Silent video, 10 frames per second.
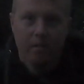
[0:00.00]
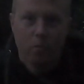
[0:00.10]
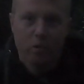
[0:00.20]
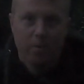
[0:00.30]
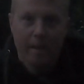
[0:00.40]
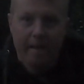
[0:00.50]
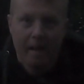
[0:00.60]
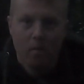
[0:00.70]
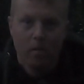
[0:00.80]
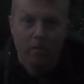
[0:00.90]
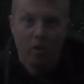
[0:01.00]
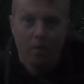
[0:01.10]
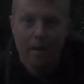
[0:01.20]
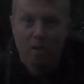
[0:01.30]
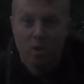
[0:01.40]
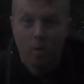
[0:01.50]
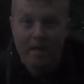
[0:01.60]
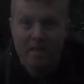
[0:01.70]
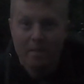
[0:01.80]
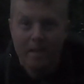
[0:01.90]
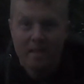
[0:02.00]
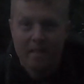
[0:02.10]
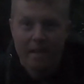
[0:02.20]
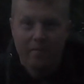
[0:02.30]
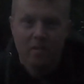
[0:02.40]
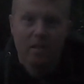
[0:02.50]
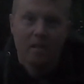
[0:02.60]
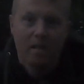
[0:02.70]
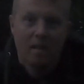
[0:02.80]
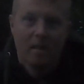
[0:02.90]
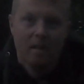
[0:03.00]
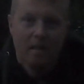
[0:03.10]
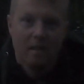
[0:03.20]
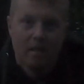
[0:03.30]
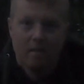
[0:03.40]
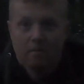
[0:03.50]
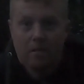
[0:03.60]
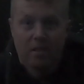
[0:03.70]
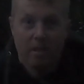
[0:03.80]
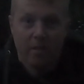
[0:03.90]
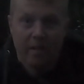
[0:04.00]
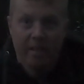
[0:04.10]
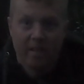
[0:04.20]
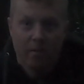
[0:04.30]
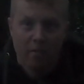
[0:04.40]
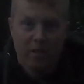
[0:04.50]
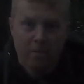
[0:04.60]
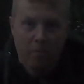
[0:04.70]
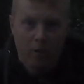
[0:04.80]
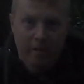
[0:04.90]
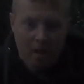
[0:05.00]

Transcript: the rods are back out, I've got about 20 minutes left. Let's see if I can nick another fish before I